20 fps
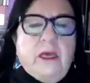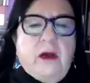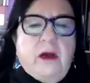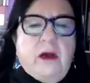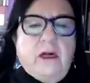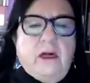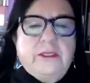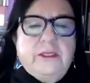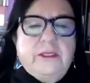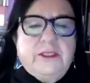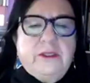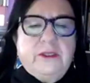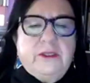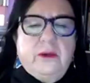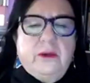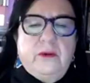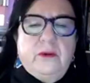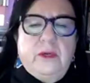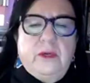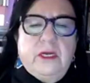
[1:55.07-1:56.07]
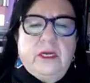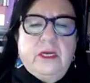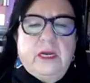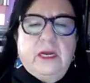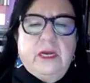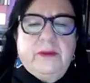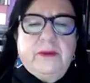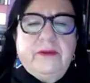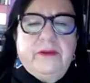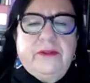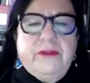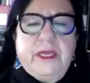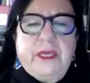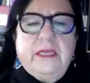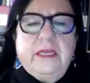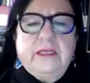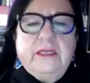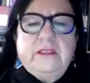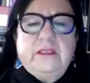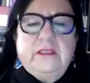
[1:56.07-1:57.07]
Also, a couple of
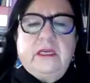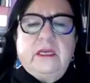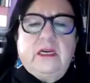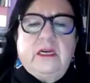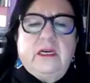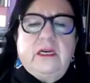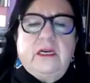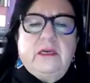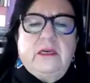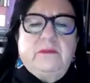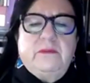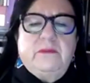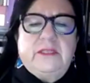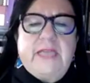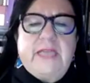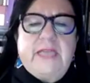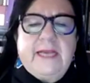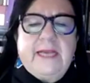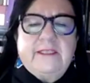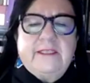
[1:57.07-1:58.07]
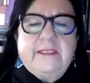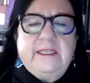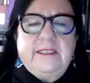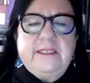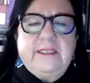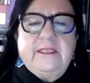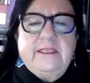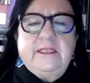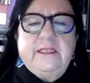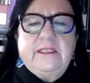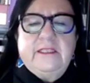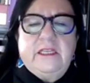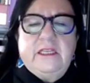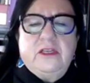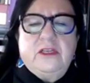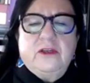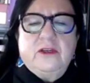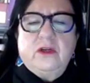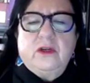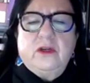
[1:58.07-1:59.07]
things. Um, tax season is
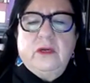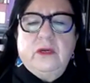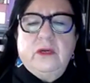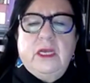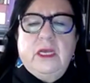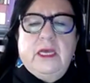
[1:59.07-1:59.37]
here.